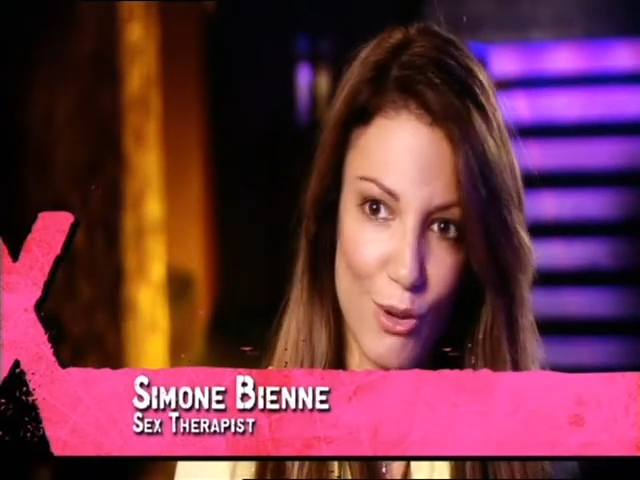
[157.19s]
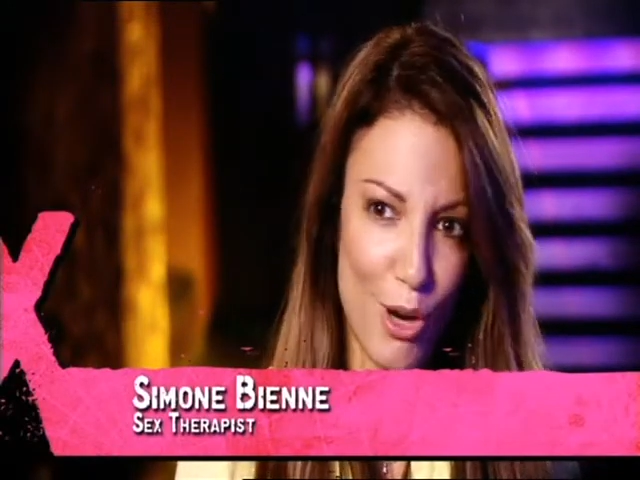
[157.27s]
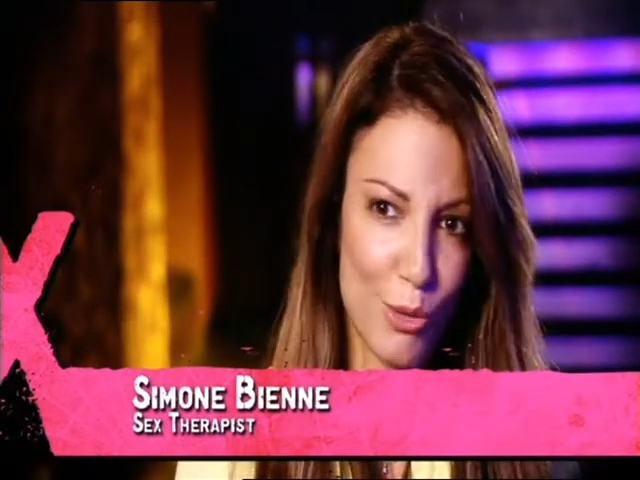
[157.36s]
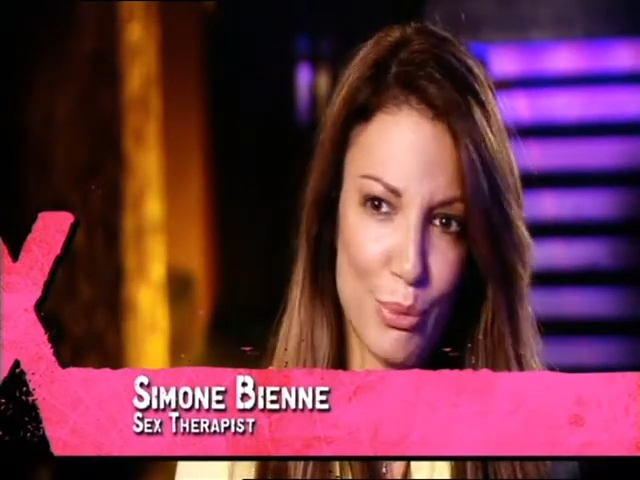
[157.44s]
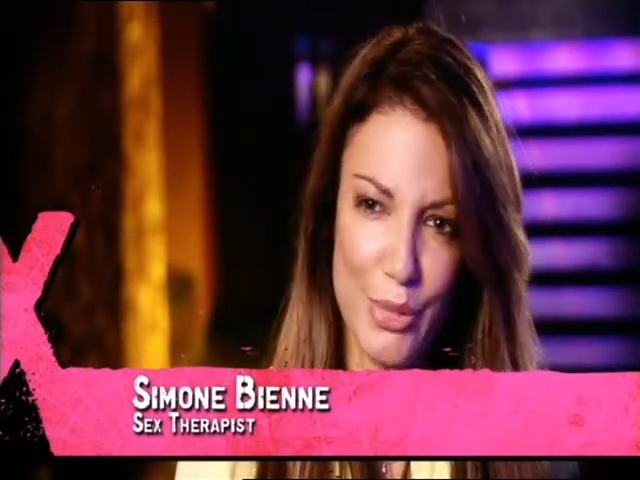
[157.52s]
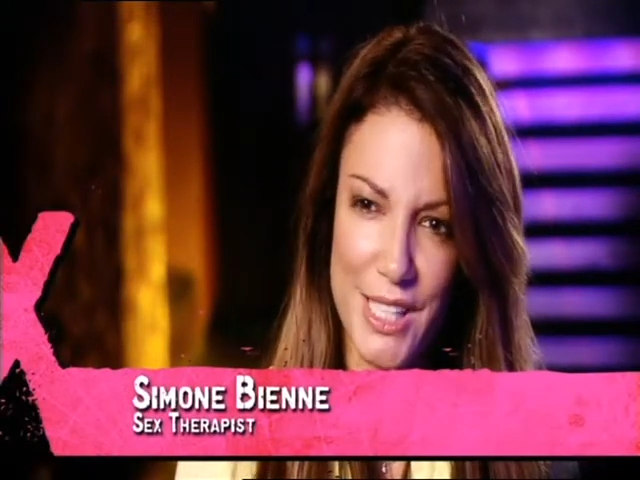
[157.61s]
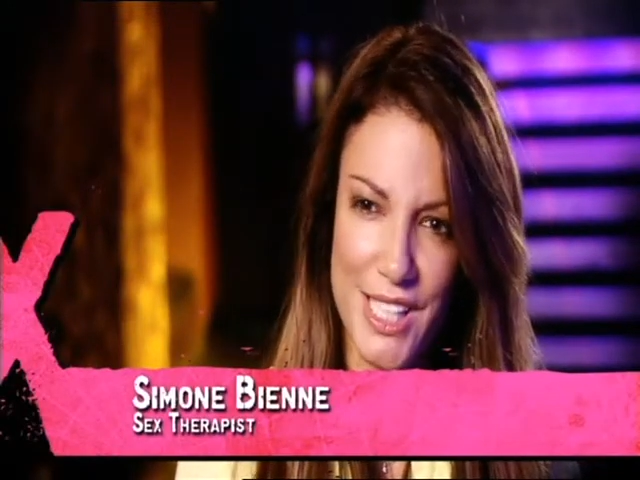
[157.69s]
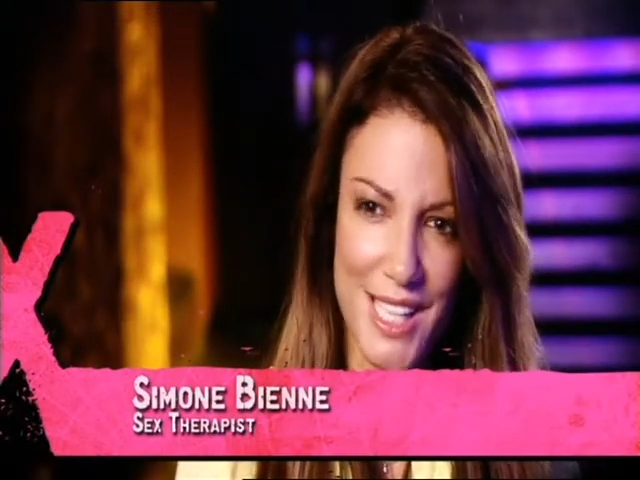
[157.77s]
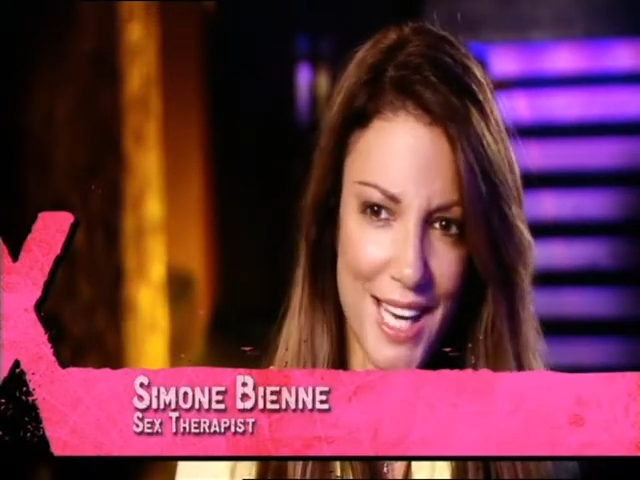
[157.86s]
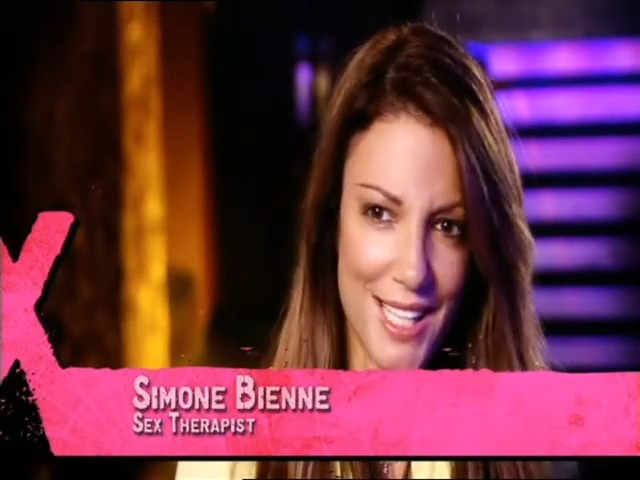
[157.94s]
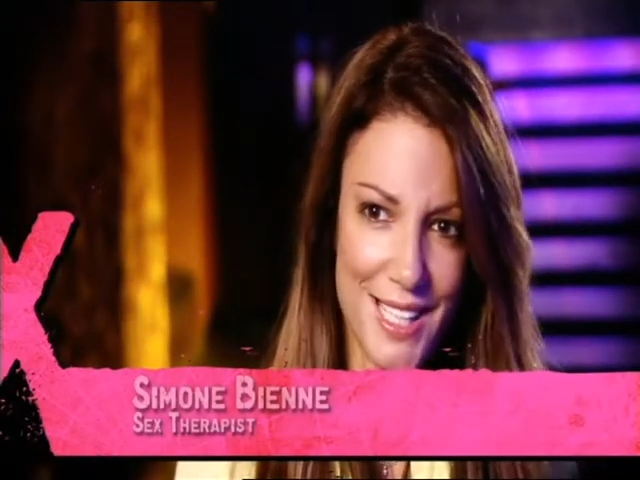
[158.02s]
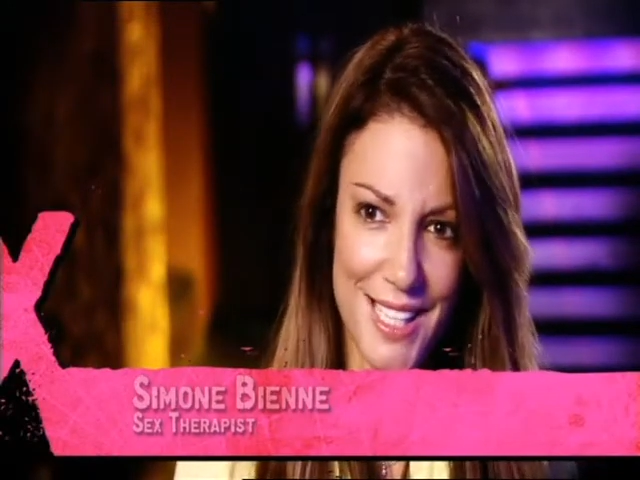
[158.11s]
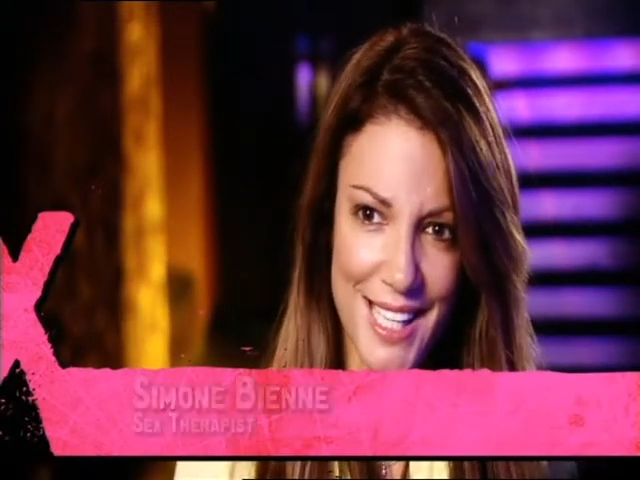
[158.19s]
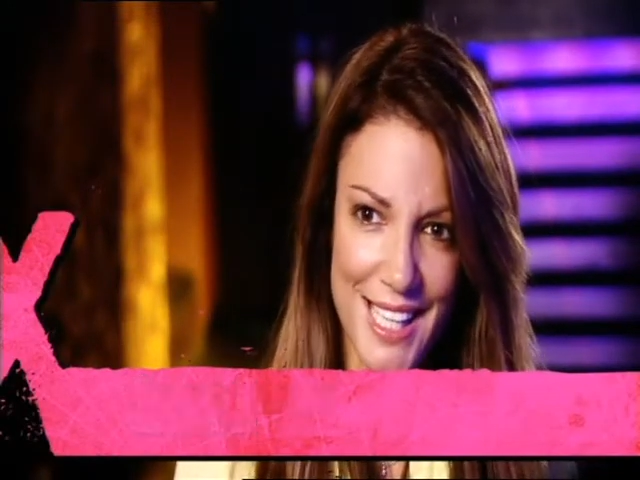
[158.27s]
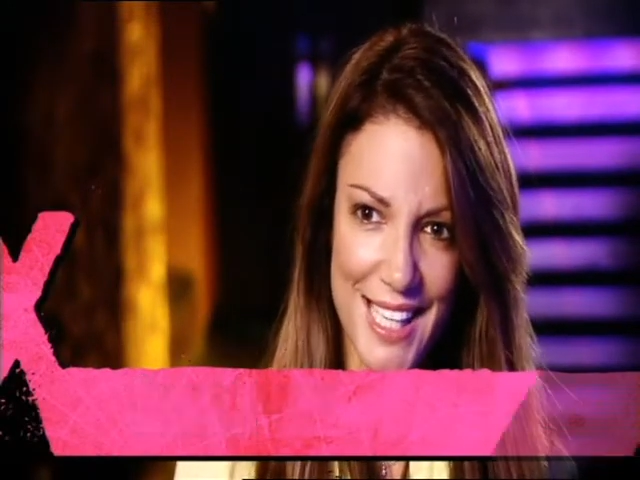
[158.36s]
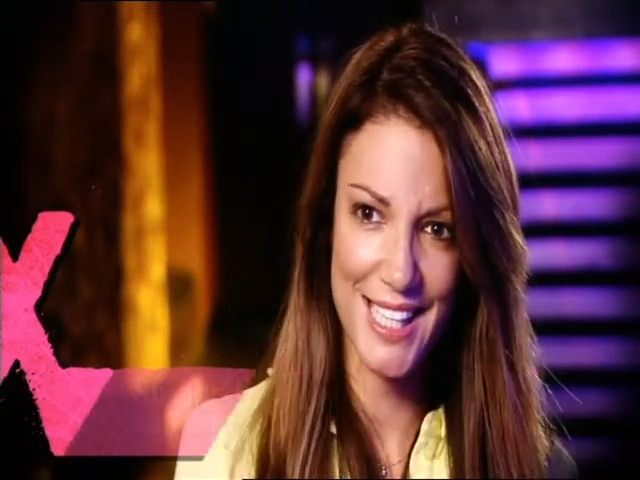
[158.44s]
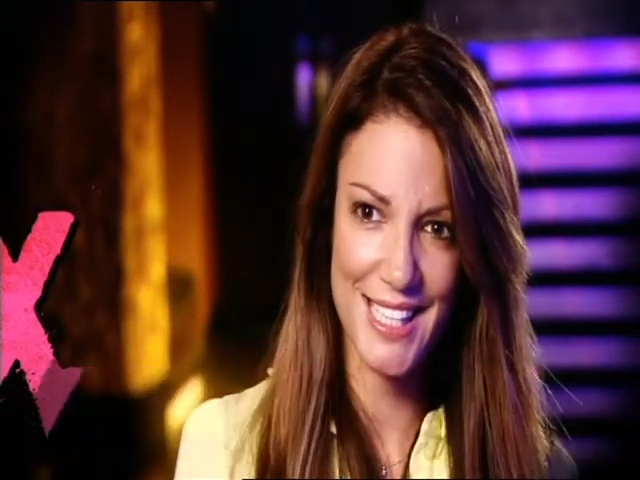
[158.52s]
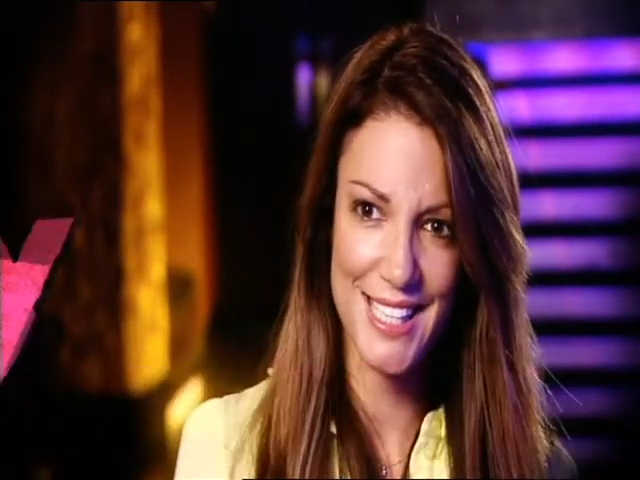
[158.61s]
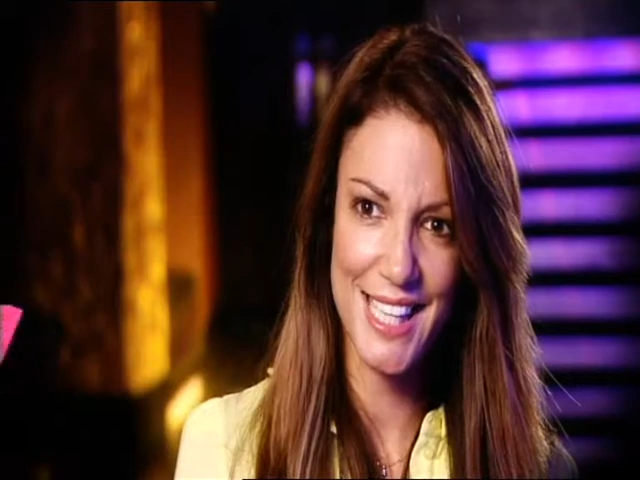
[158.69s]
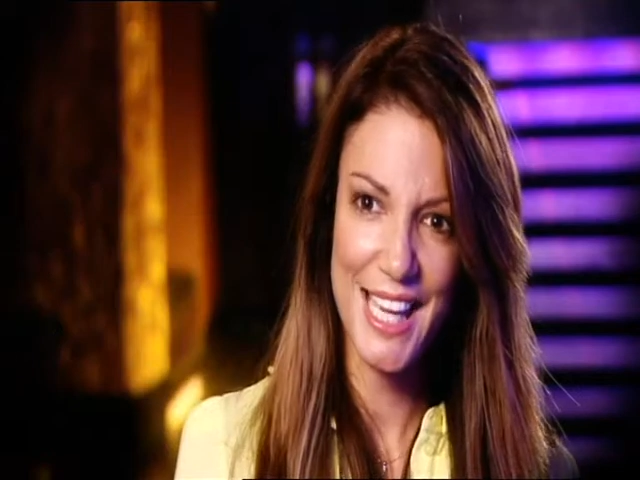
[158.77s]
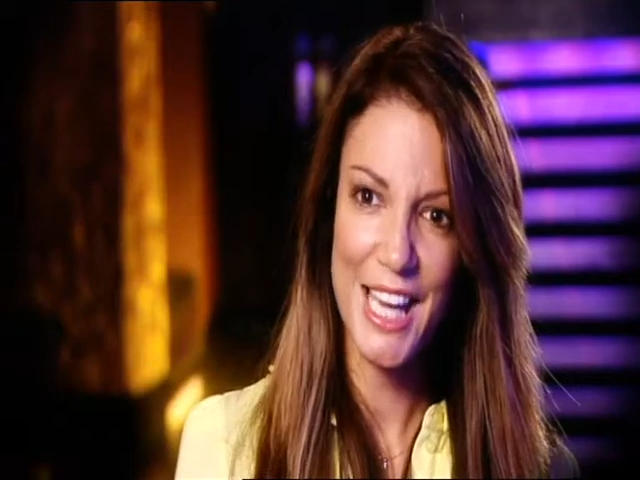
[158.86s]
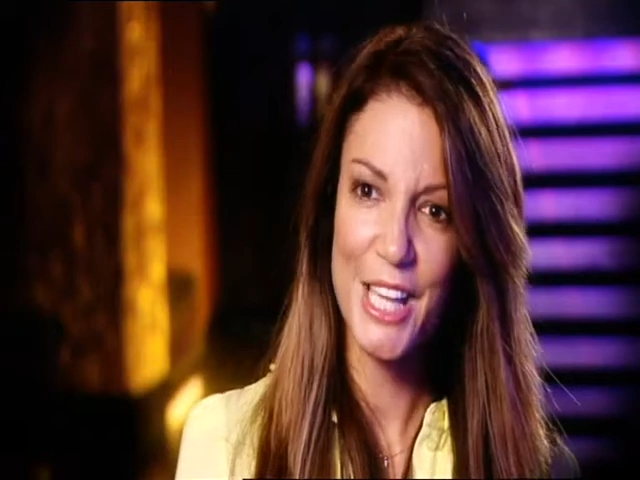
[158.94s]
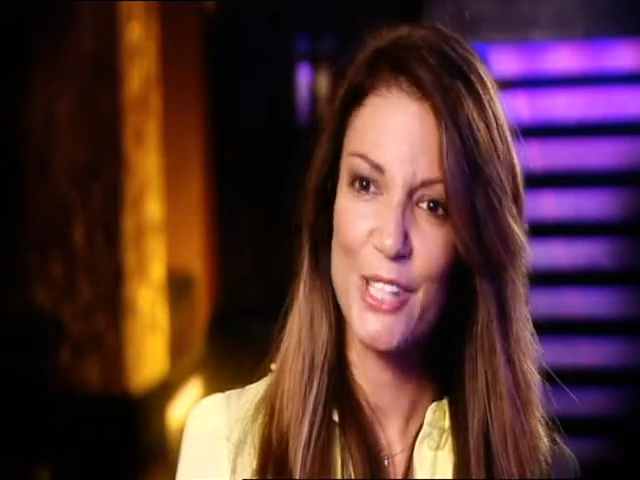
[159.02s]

Your whole body changes,